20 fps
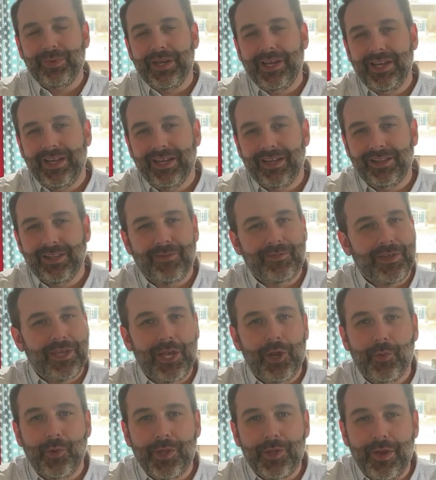We love to
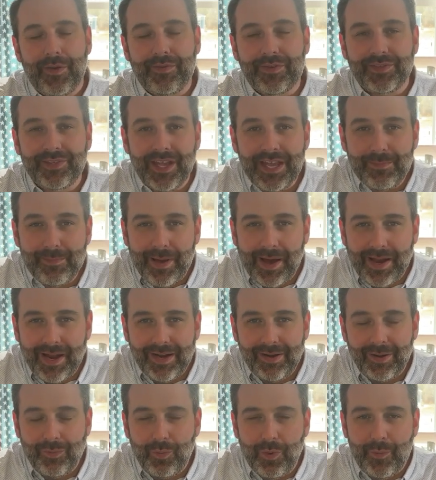hear what you have to say about
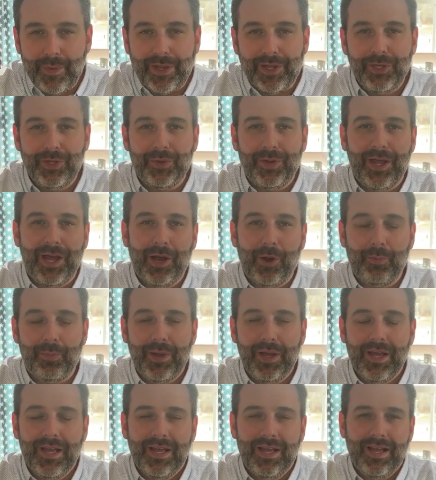it, what we can do to
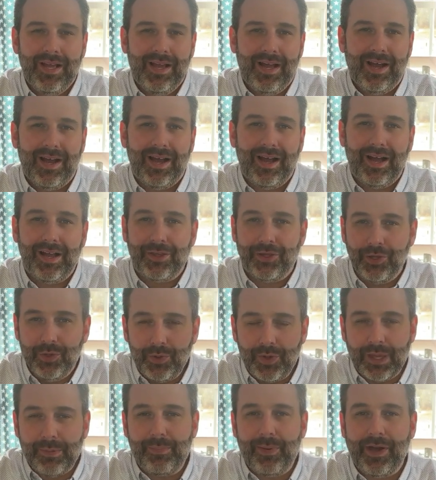help
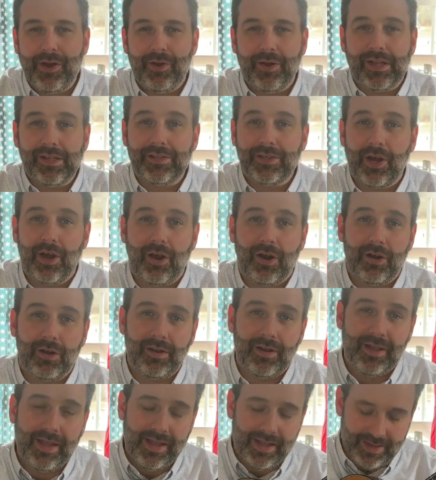you get better at
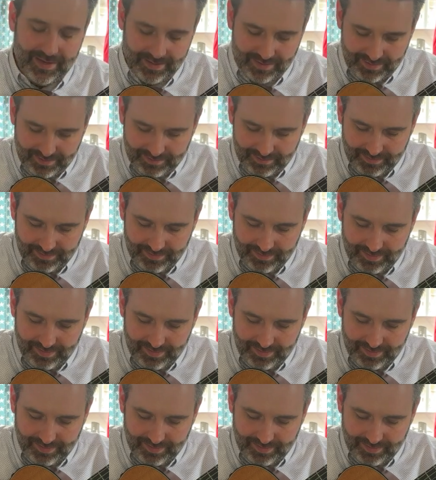guitar and